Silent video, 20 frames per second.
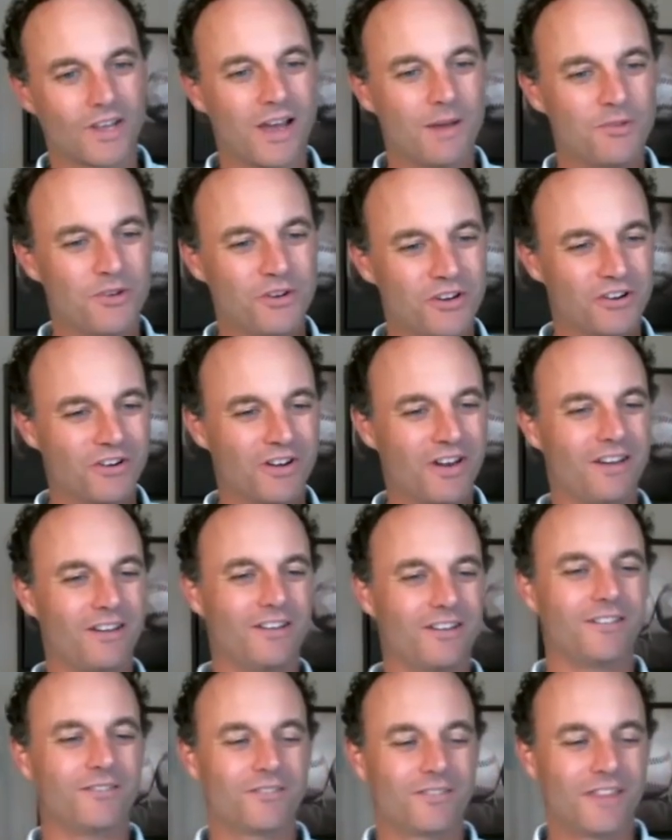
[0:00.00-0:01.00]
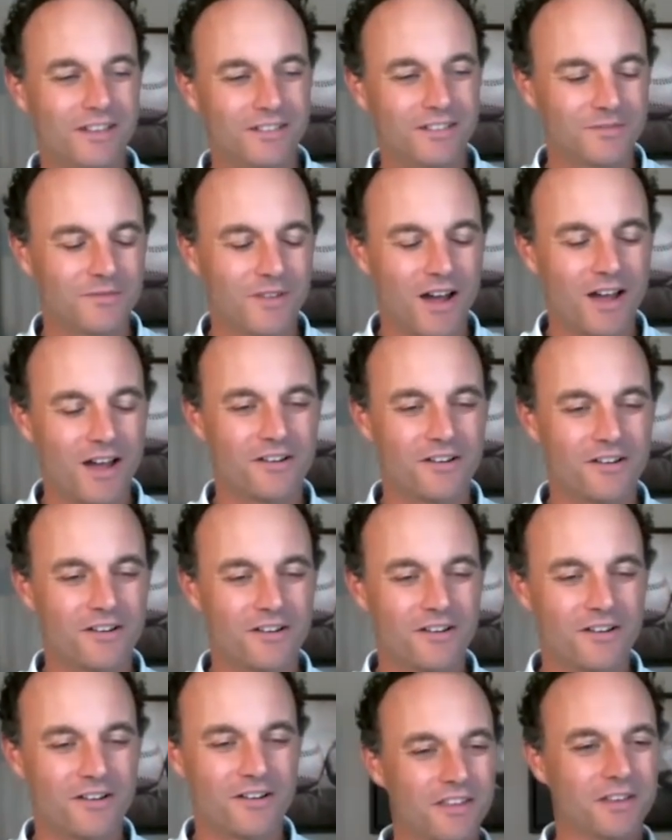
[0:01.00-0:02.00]
I'm doing great. Thanks. I'm honored to be
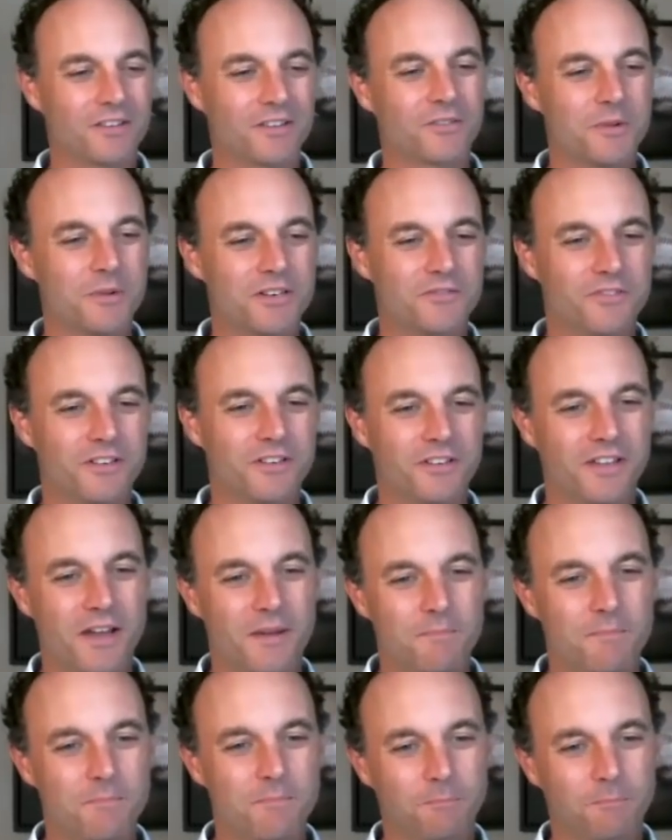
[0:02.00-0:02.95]
here. Thanks so much for the time.